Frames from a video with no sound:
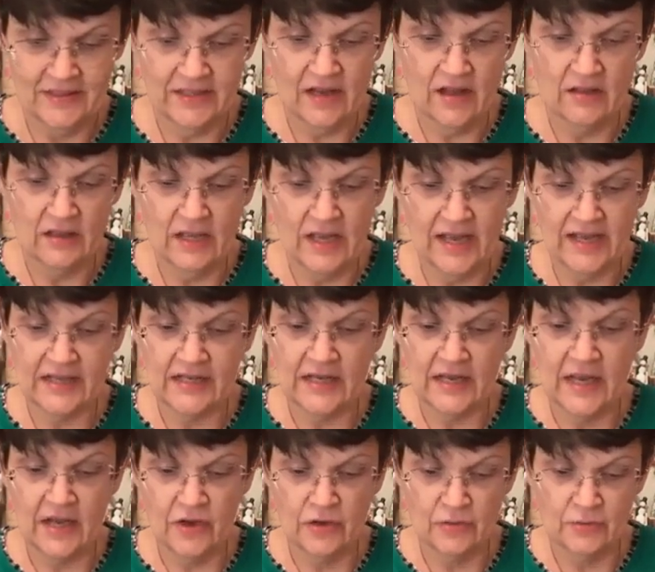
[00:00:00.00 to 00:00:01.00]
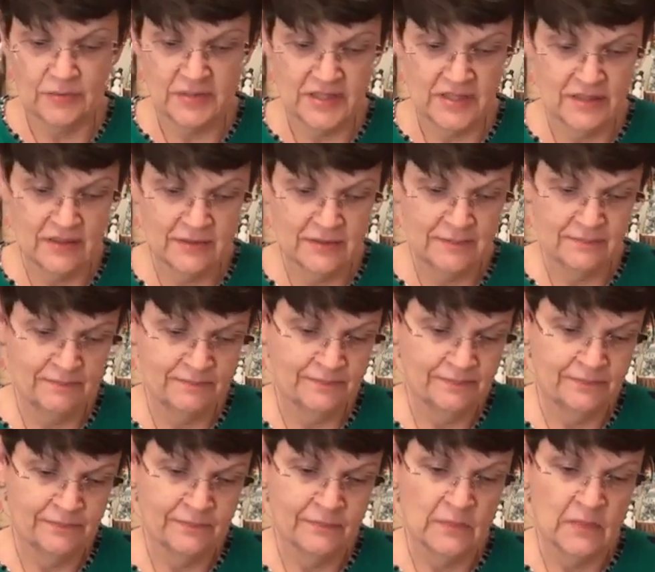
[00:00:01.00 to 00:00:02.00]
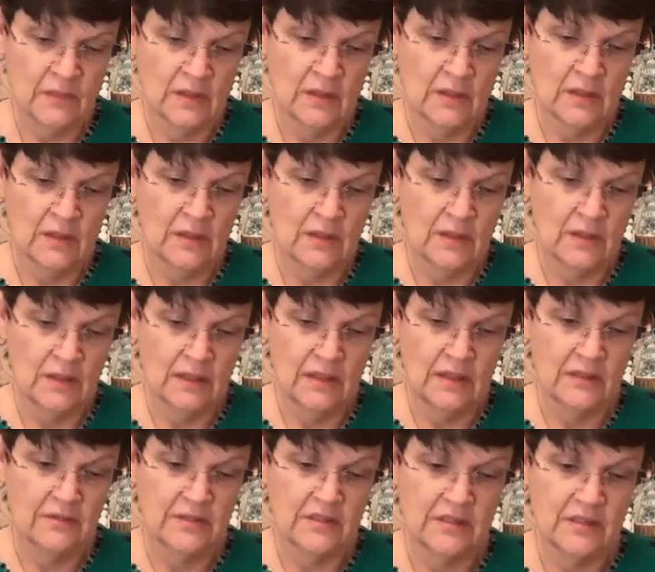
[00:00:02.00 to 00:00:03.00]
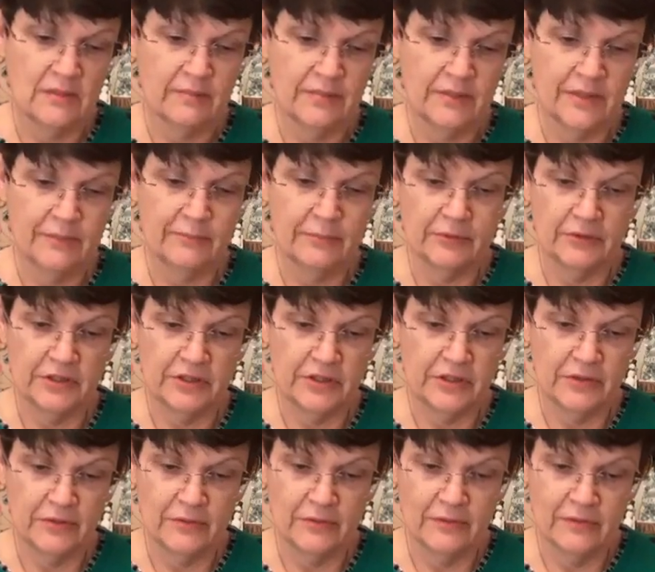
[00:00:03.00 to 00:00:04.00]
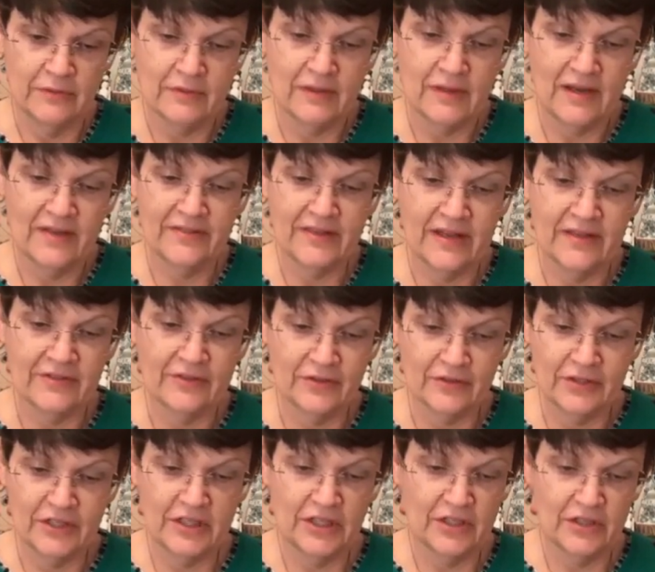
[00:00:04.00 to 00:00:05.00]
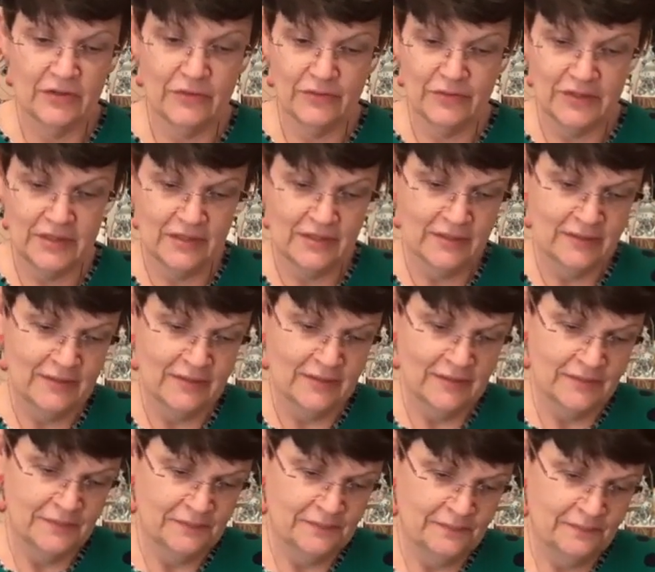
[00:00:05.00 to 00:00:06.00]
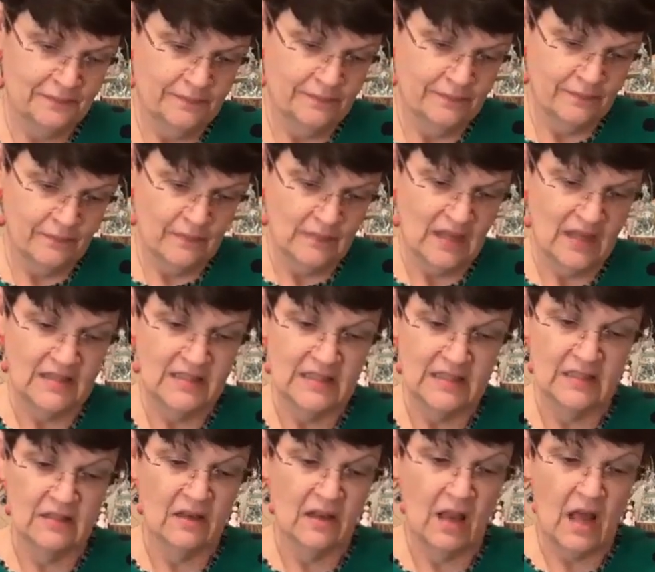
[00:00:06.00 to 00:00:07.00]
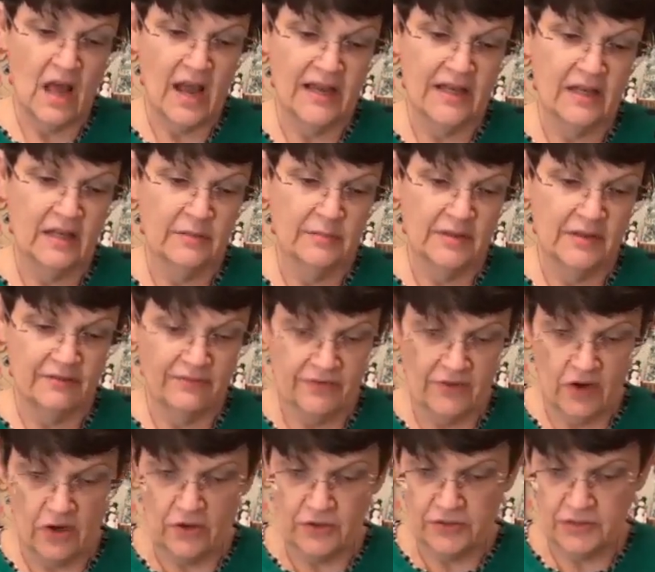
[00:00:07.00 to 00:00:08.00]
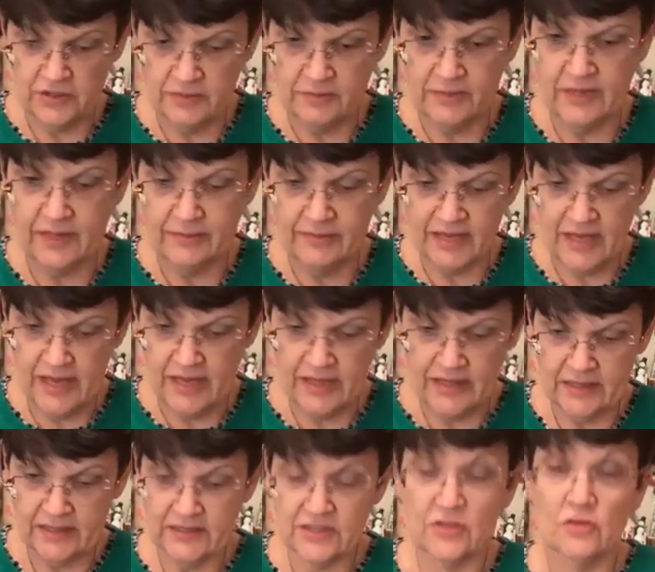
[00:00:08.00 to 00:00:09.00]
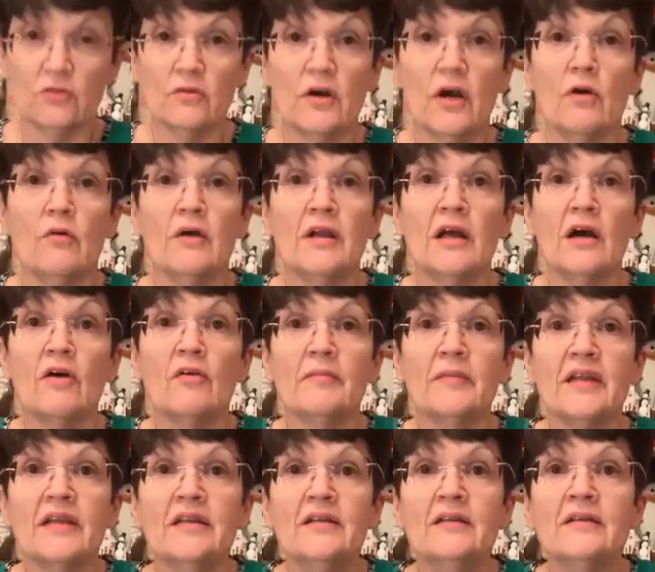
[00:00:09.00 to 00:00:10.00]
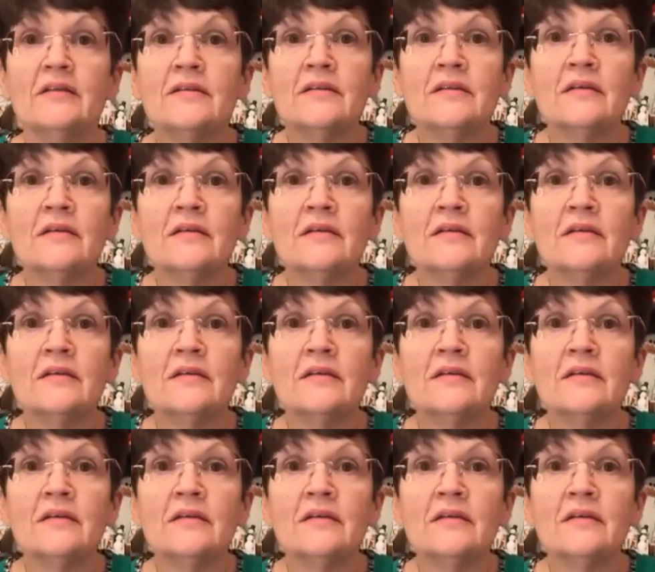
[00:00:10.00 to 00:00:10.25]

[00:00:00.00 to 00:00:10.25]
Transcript: Y'all like gnomes? I know some people do. I think they're cute. I didn't like them at first, but it's growing on me.